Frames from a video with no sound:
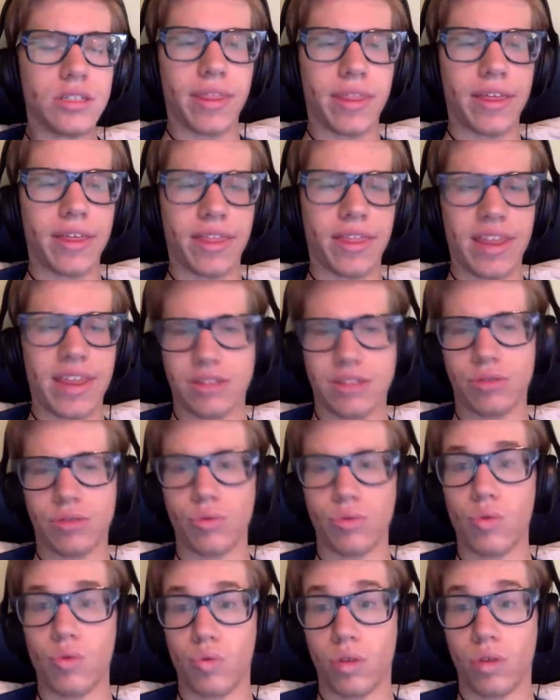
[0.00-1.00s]
think
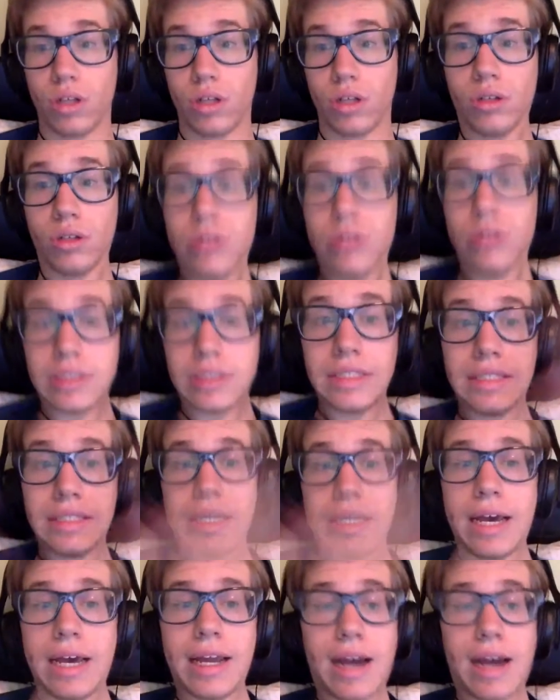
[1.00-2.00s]
that's really cool.
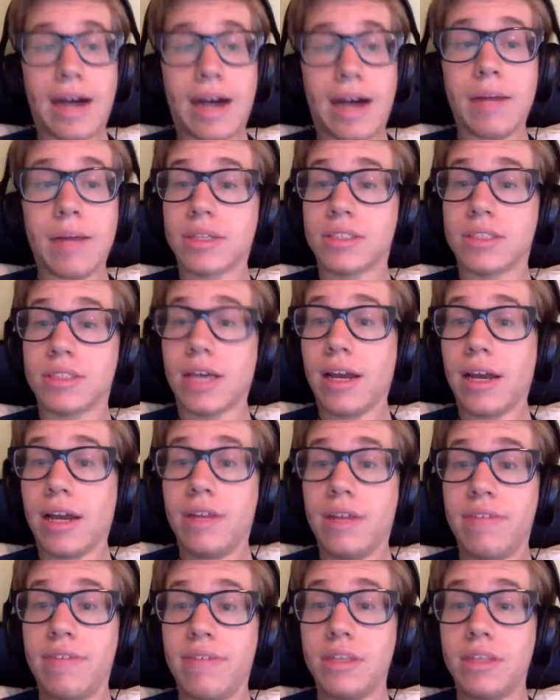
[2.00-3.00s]
And I'm
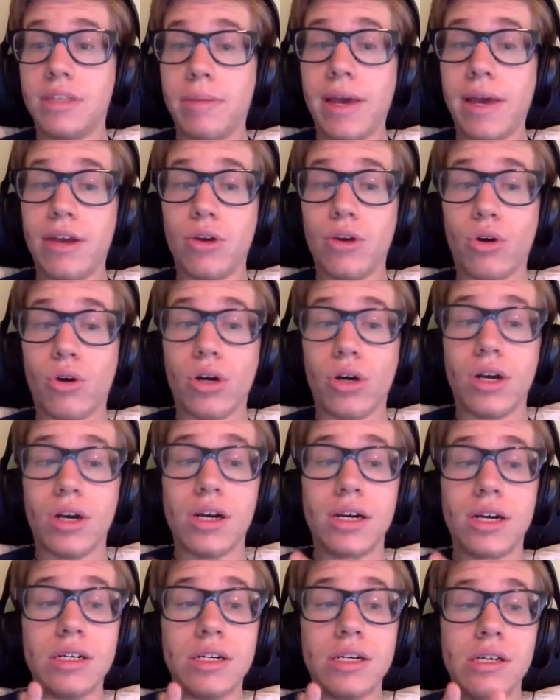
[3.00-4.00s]
excited to visit
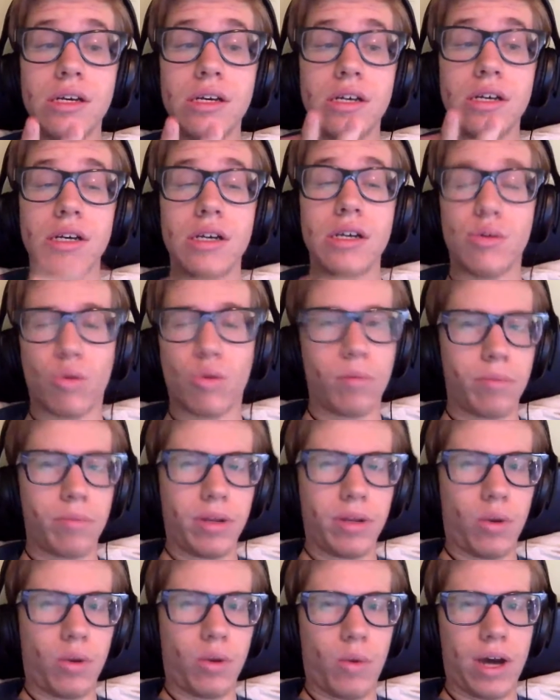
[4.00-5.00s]
Pandora. It won't
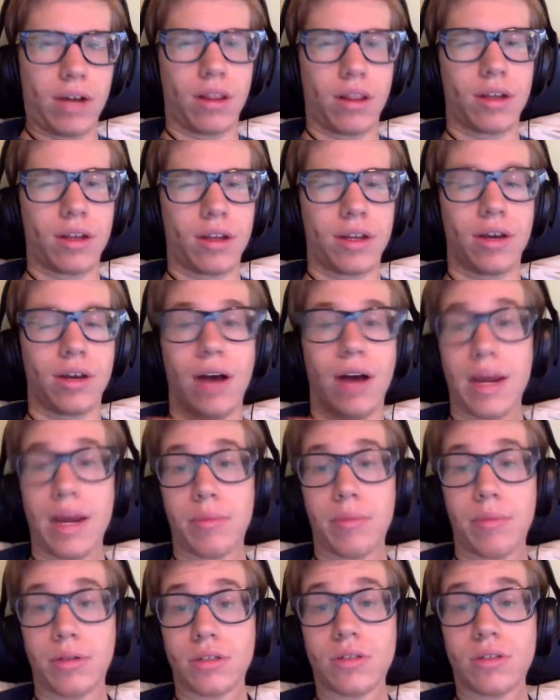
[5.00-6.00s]
be a while until
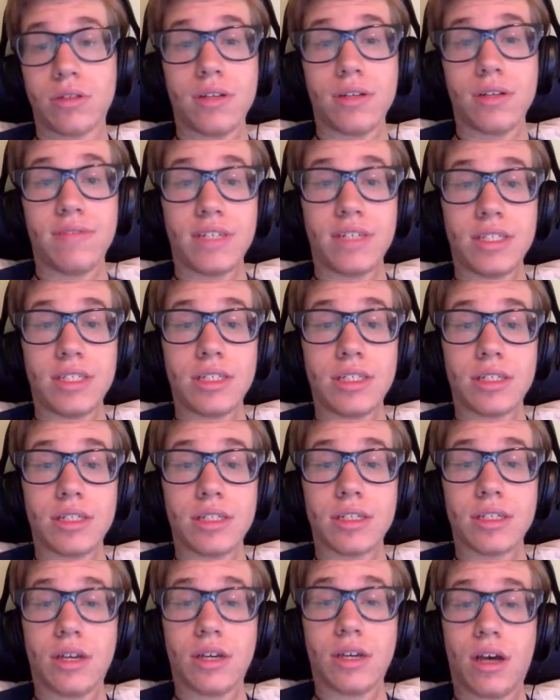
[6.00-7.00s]
I personally
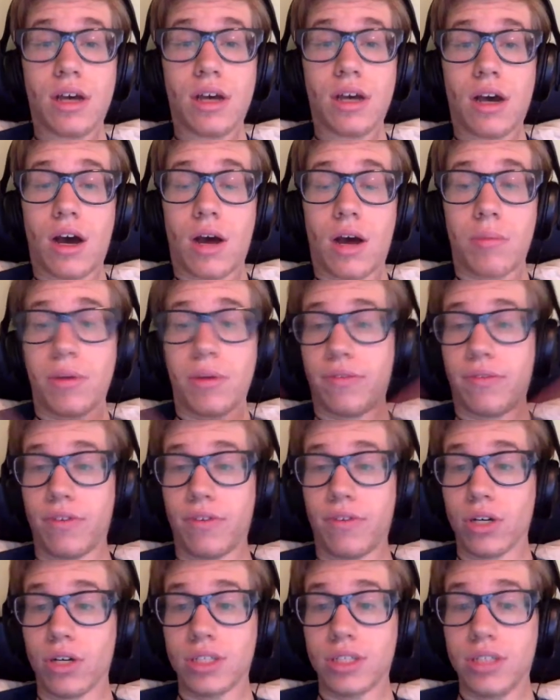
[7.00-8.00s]
visit. If
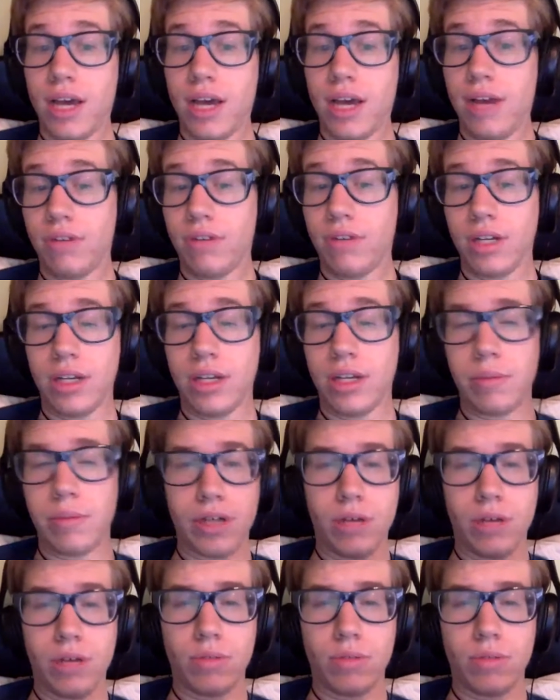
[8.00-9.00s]
you're excited for it, let me
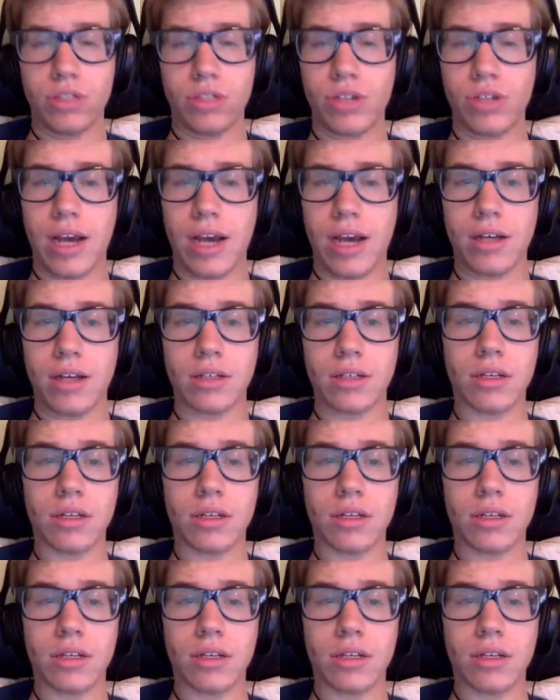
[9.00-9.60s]
know in the chat